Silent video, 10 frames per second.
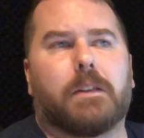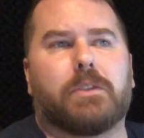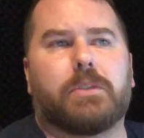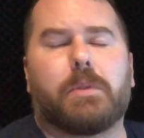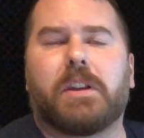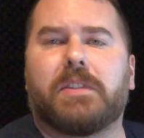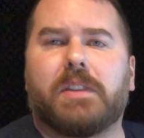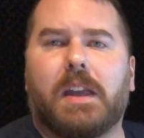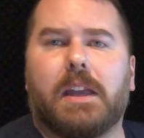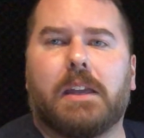I just want to
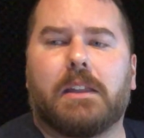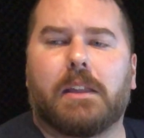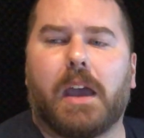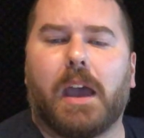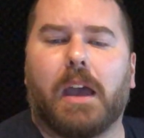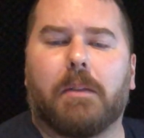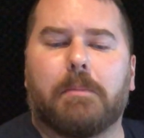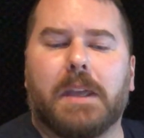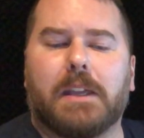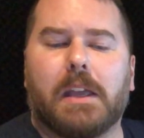say that
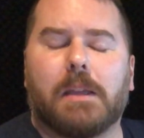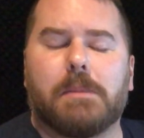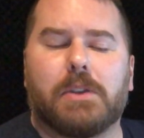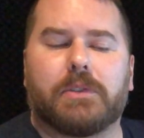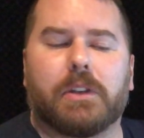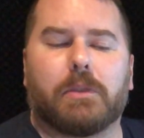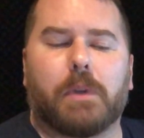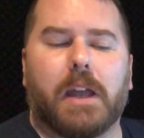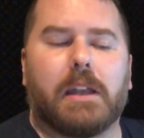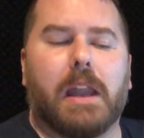making music
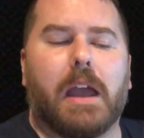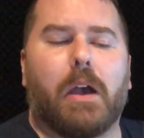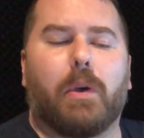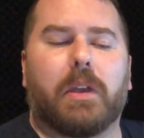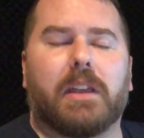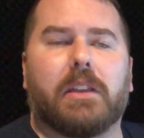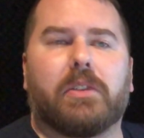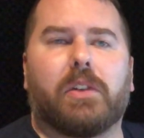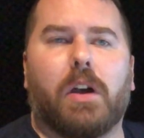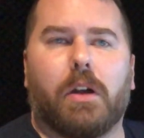right now
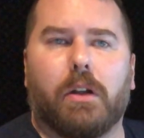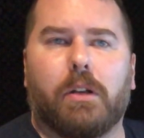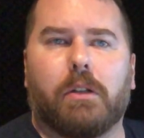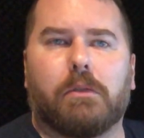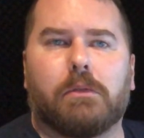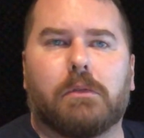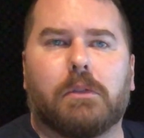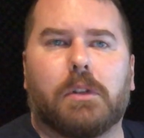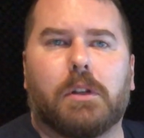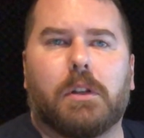is hard,
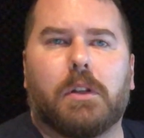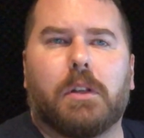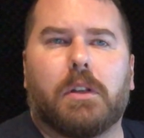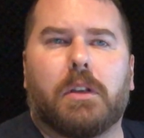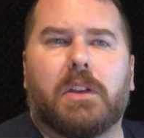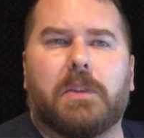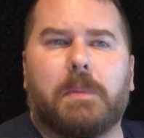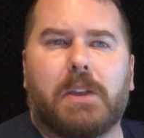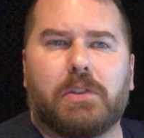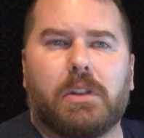
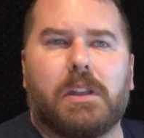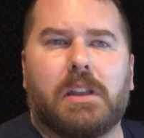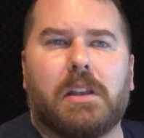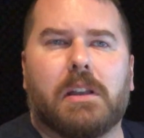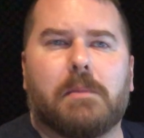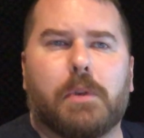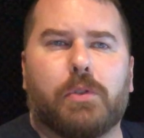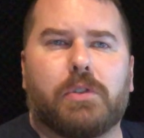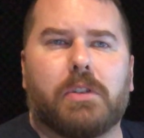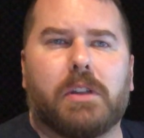especially
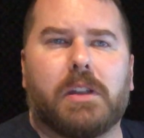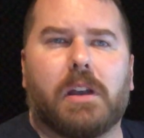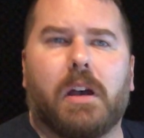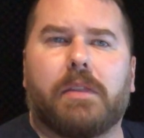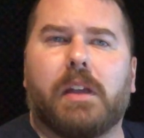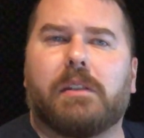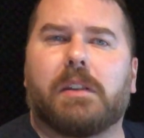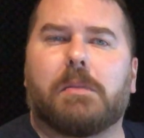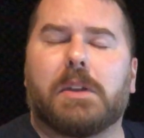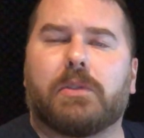emotionally
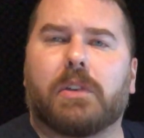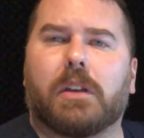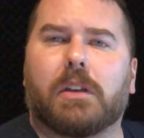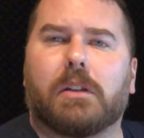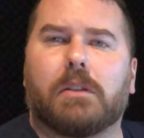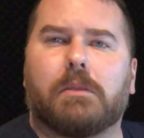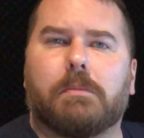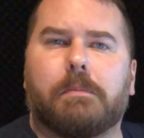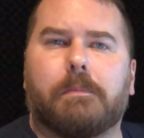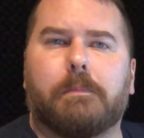authentic music
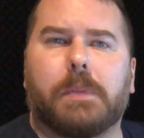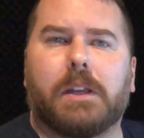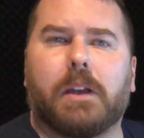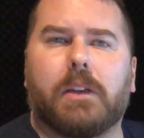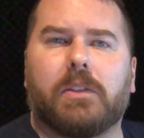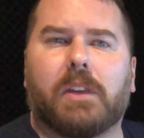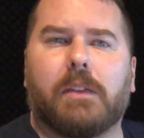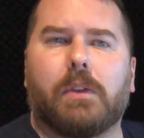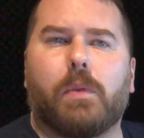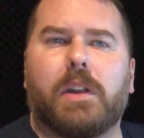because
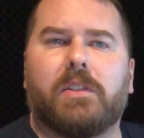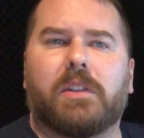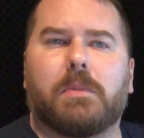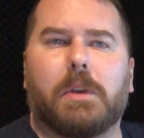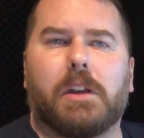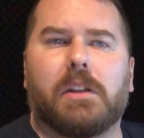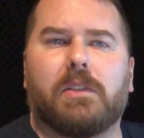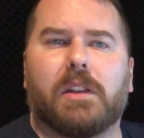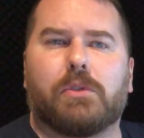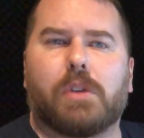everyone is
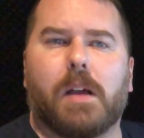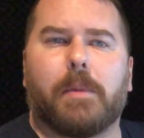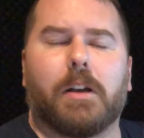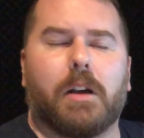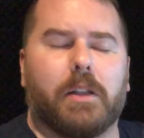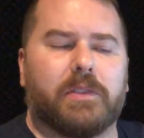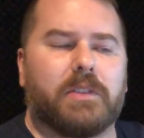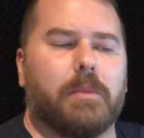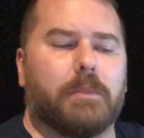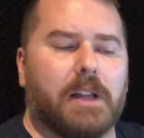experiencing trauma on
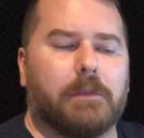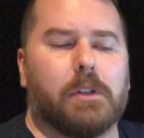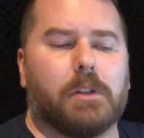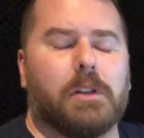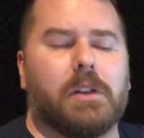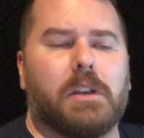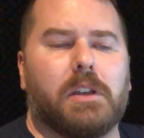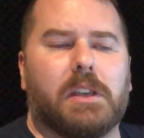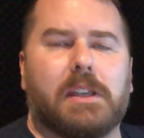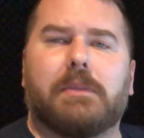some level,
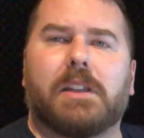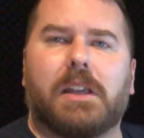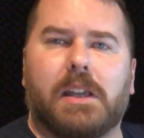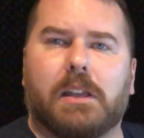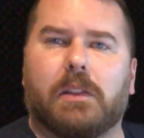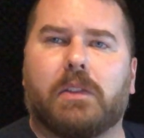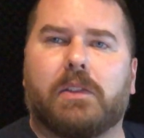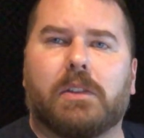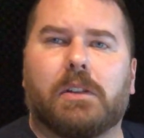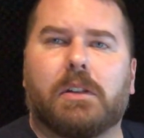even
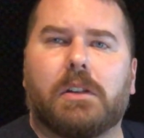kids.